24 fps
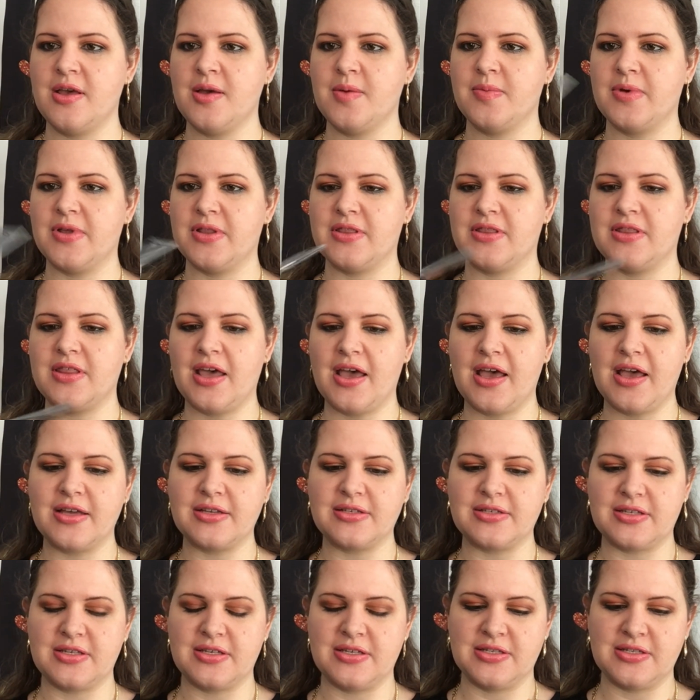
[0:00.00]
But
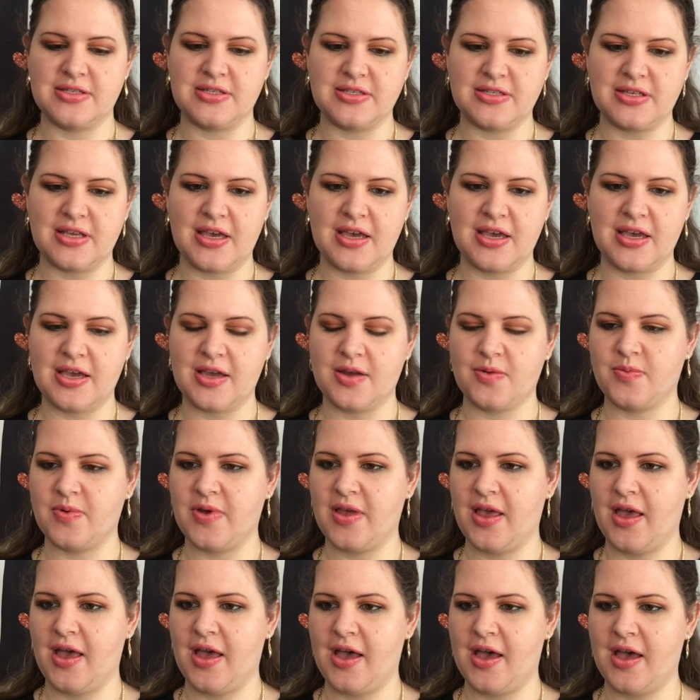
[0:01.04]
that inside we
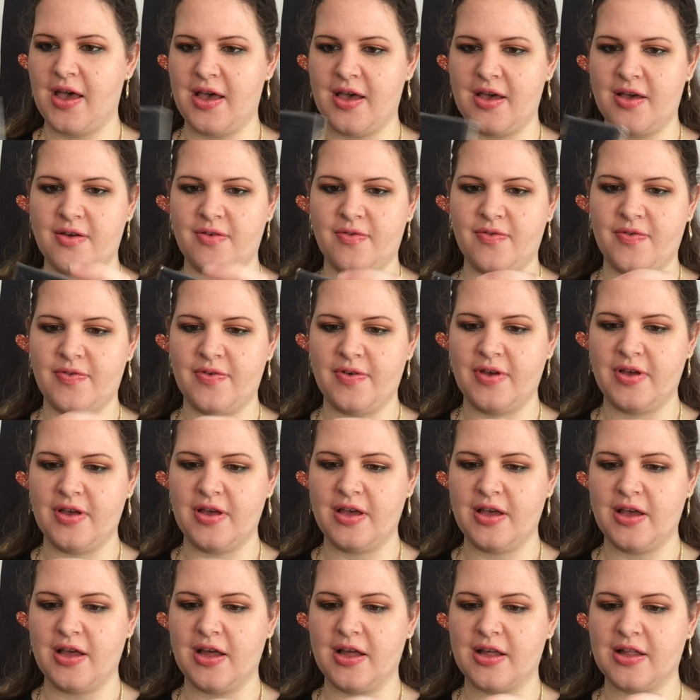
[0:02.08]
have
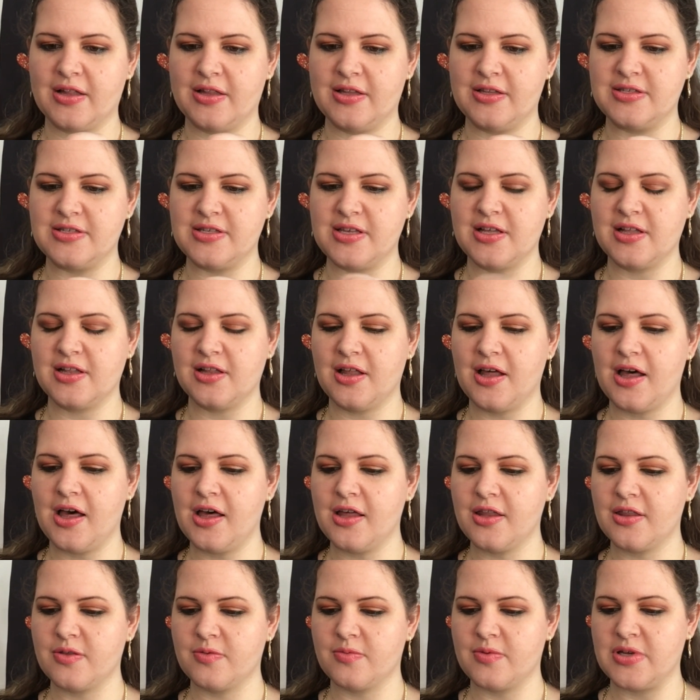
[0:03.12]
a cleansing
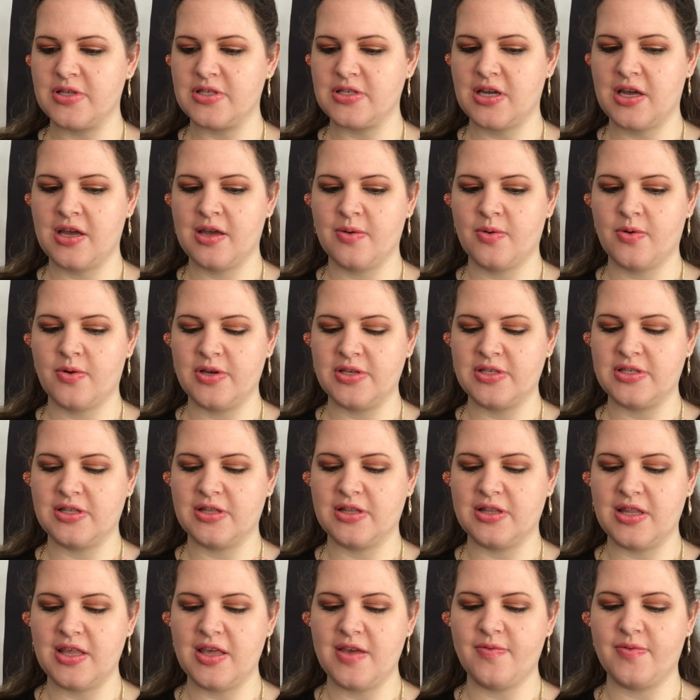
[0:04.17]
cloth, which I'm going to
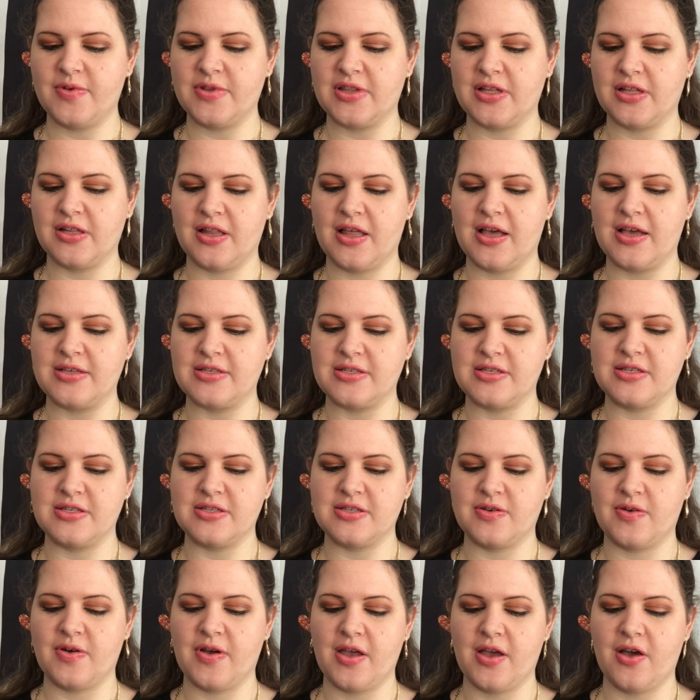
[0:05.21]
leave with the glasses
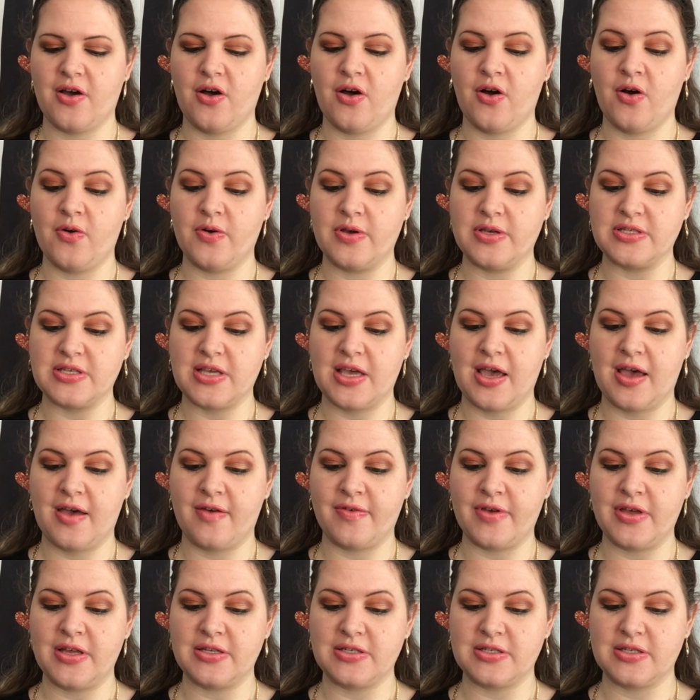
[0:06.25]
so I always have
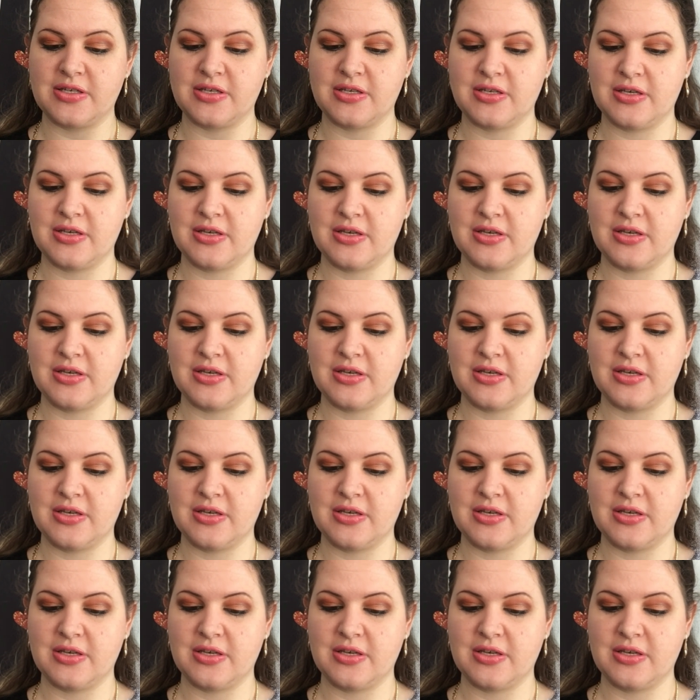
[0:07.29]
it.